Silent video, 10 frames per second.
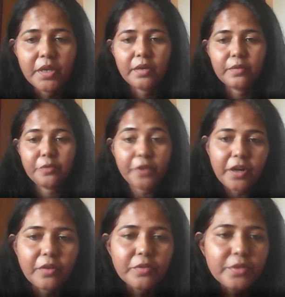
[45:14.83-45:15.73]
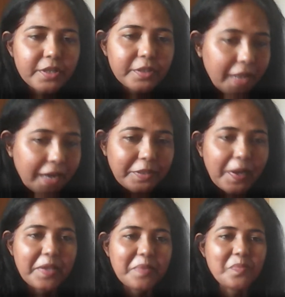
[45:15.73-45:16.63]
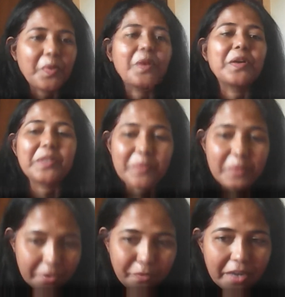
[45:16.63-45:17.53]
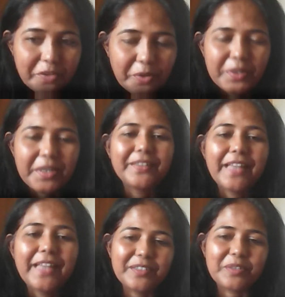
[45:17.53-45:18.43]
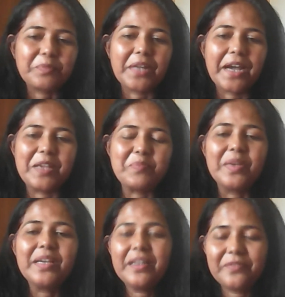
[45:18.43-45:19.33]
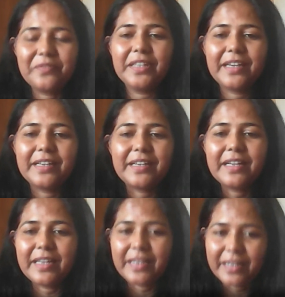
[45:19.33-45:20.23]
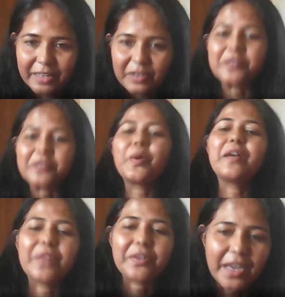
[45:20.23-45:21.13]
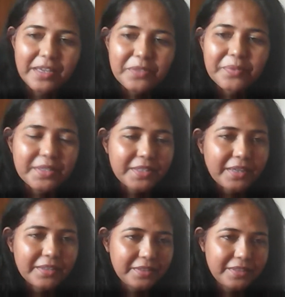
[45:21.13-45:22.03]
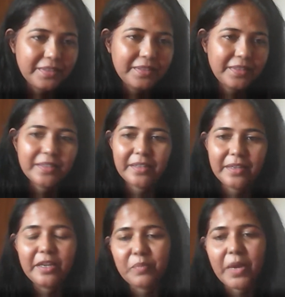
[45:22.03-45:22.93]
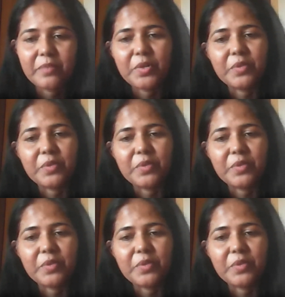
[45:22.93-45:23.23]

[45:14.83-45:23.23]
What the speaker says: figure out that time or reflect on it that time, whether it can also happen vice versa, in my view.